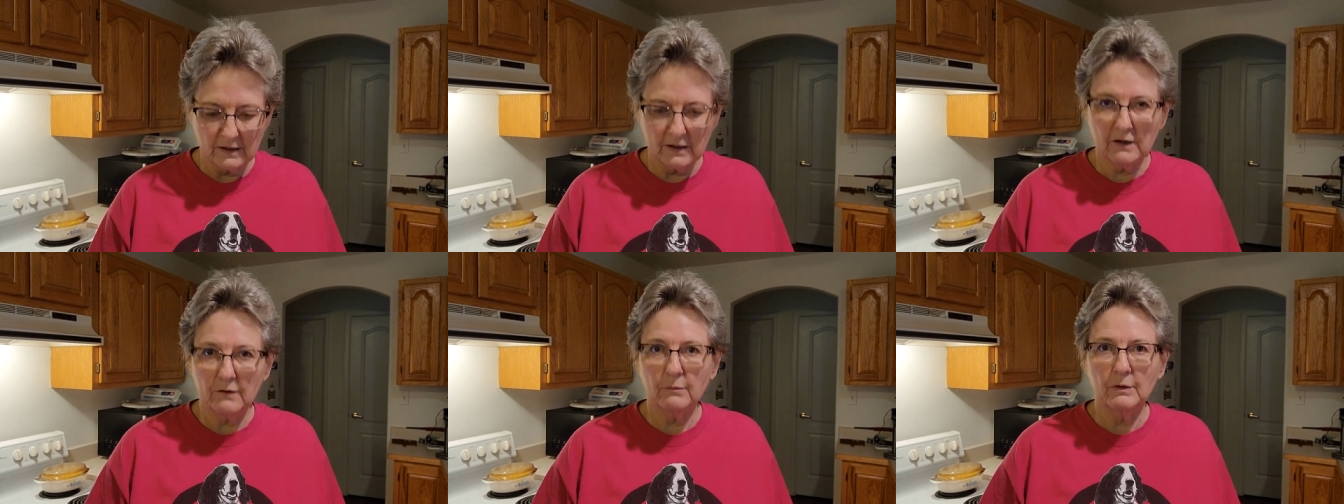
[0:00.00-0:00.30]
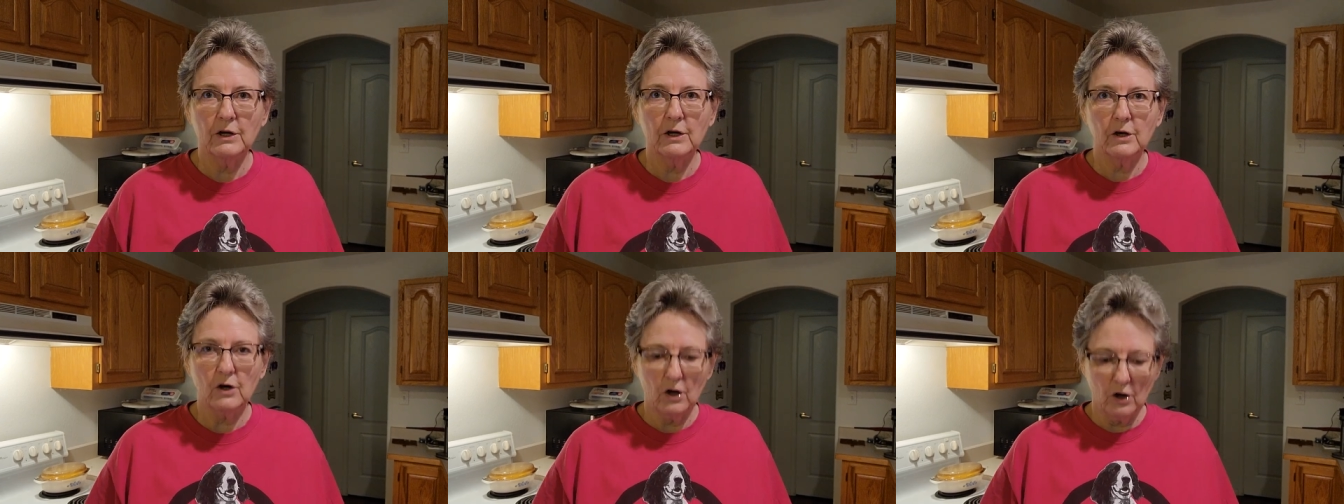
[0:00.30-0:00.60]
give
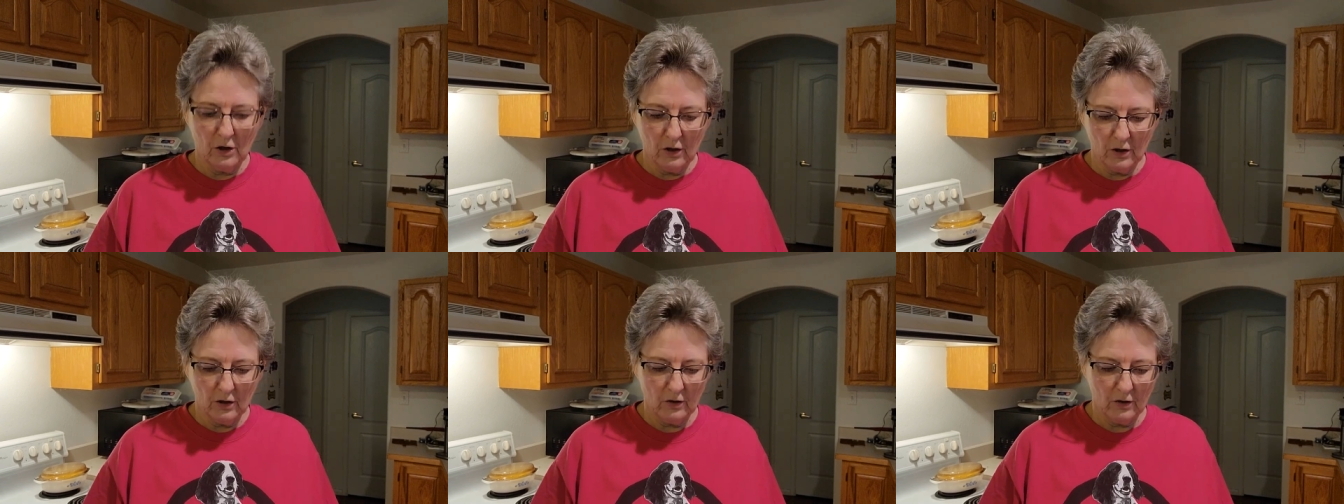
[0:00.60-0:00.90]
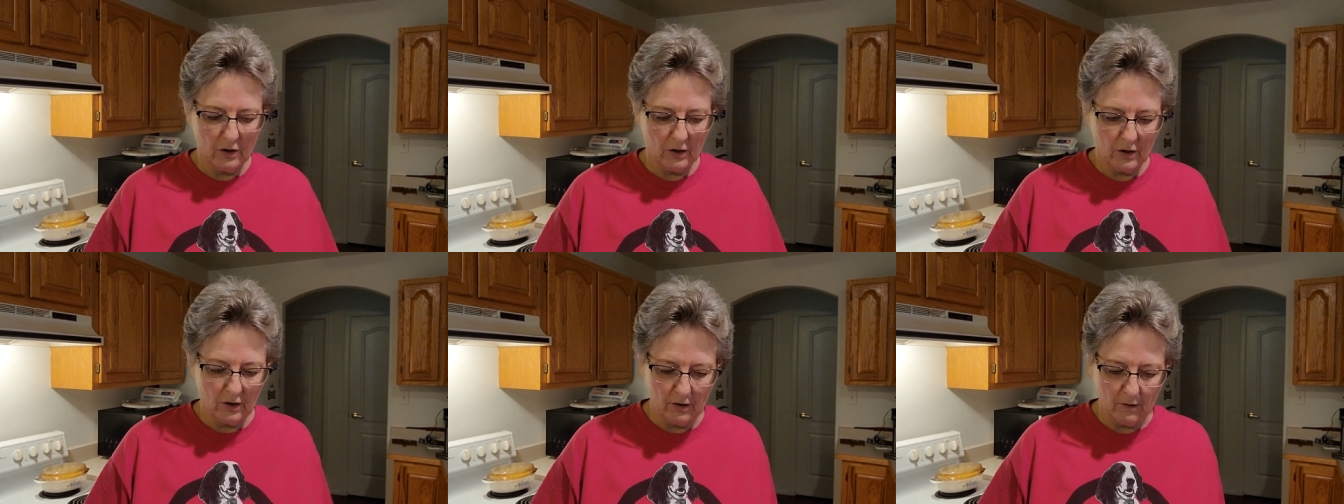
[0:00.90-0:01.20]
me a
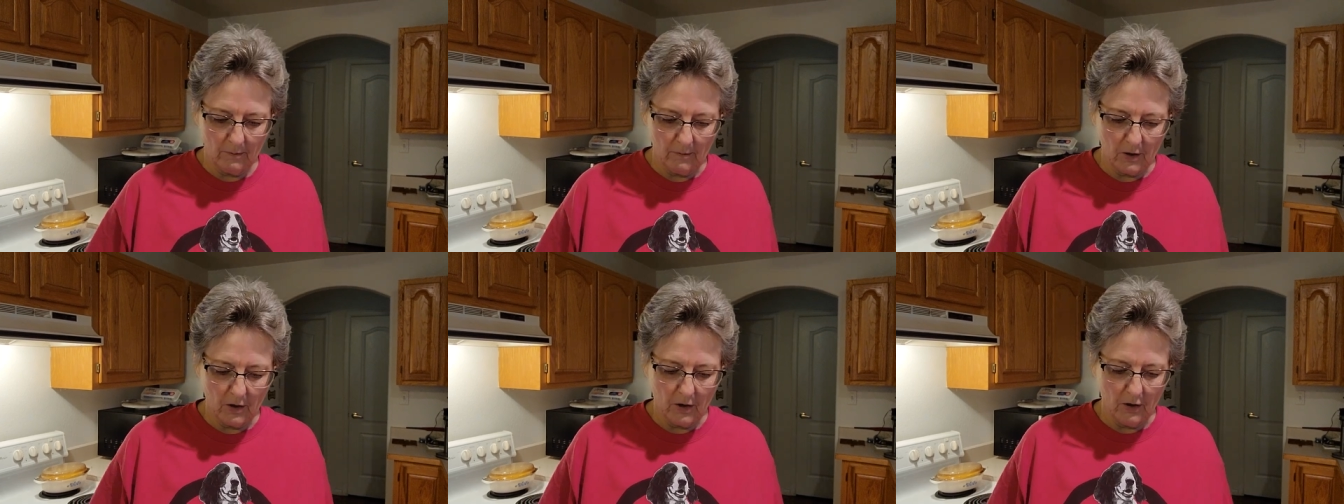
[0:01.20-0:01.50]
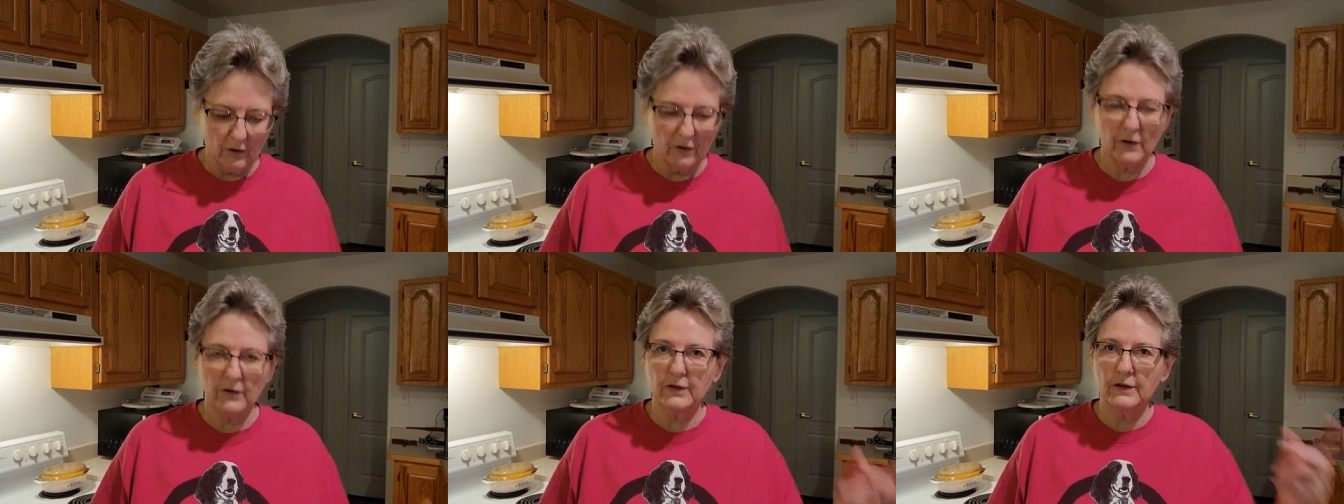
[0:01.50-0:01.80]
call. Um,
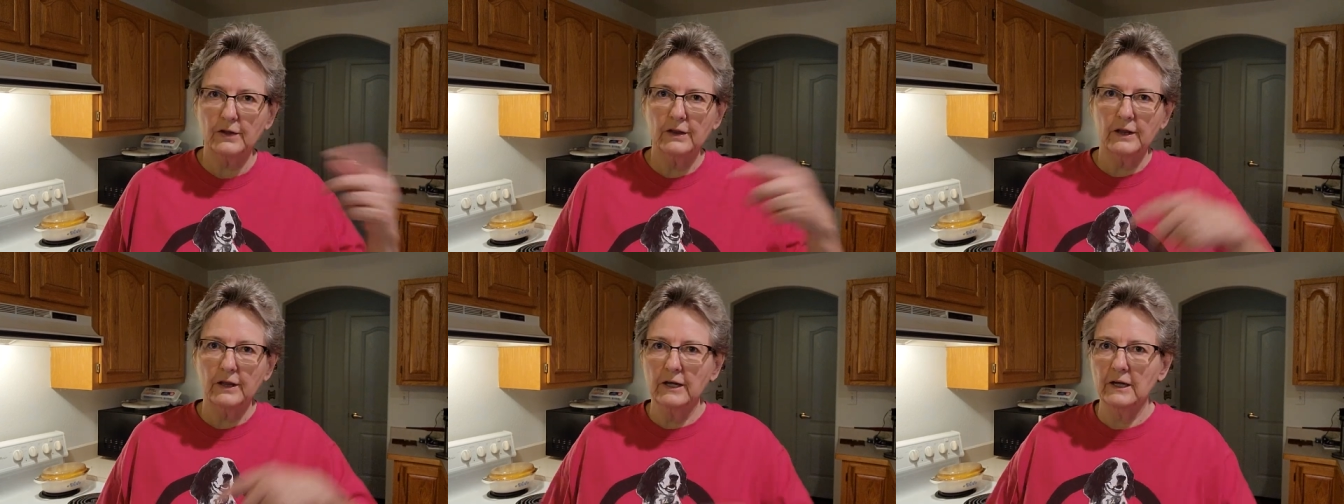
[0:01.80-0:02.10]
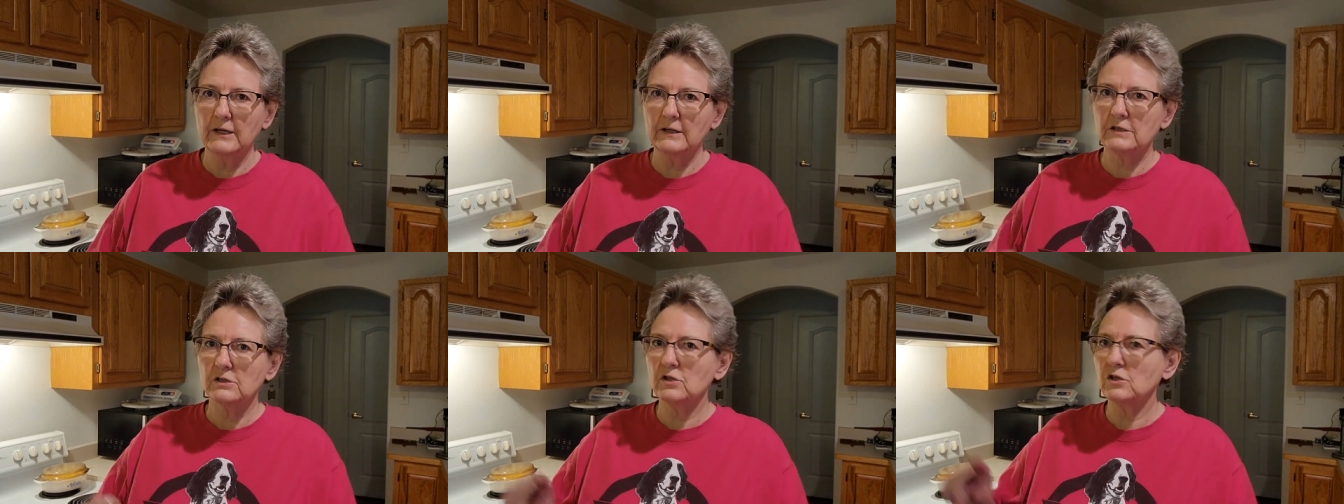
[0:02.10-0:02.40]
all of the
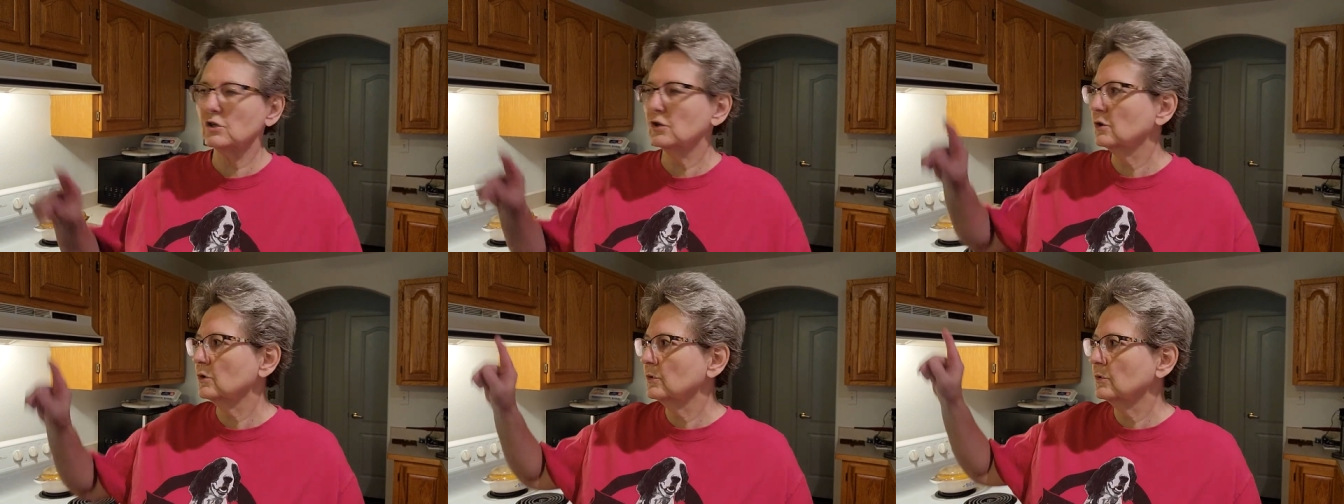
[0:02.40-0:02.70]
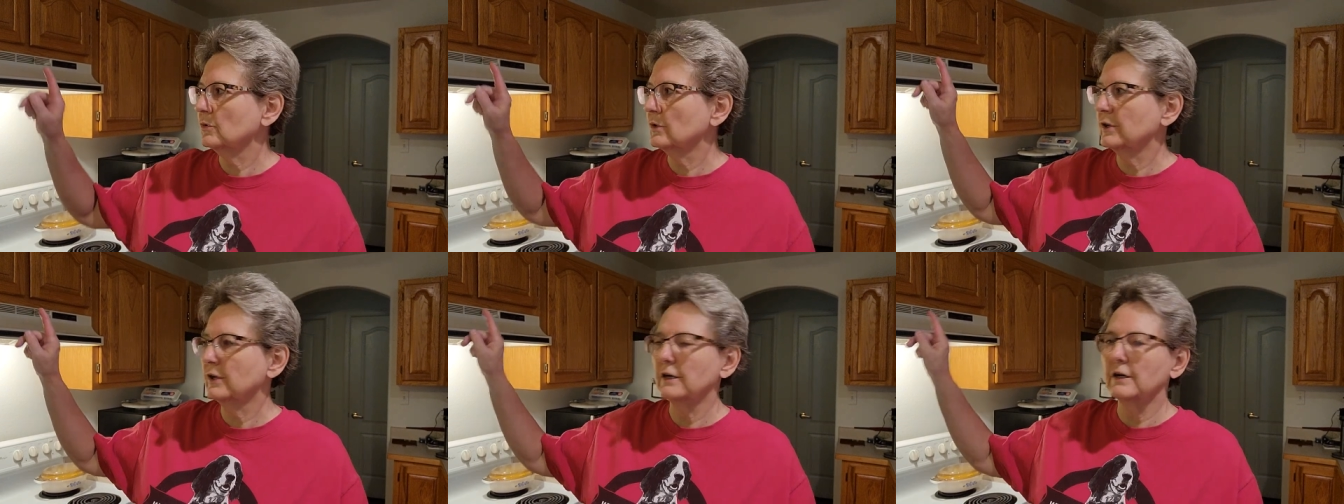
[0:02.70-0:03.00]
links
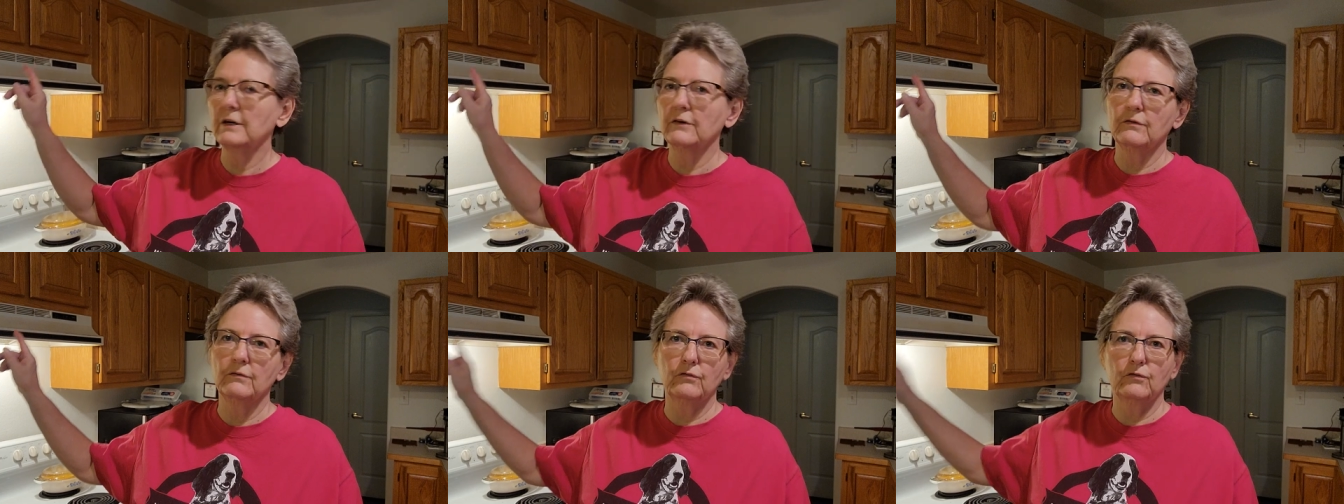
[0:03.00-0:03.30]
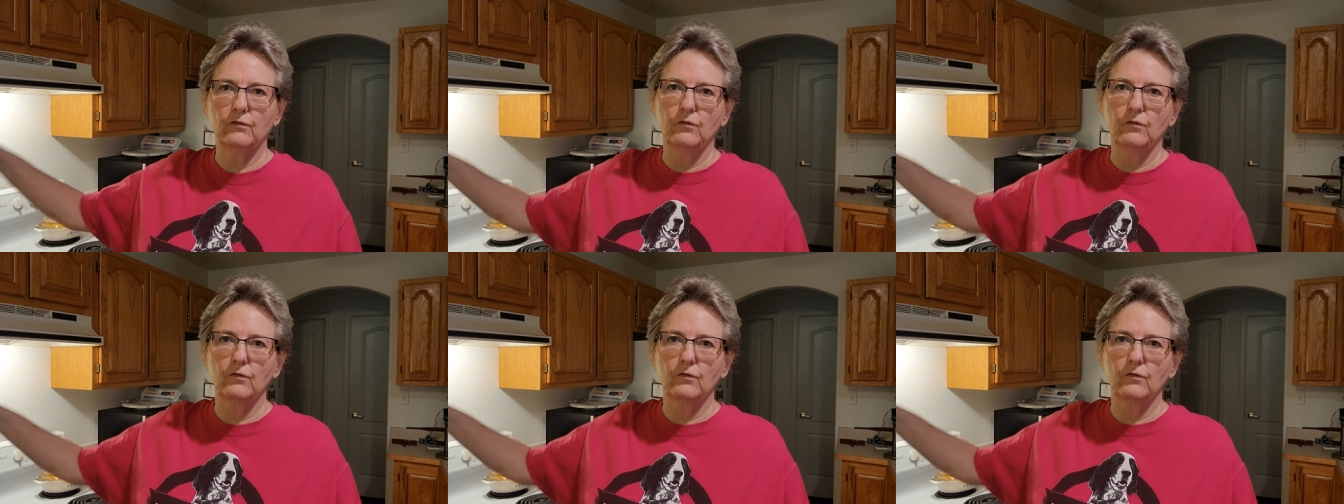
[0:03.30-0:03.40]
to the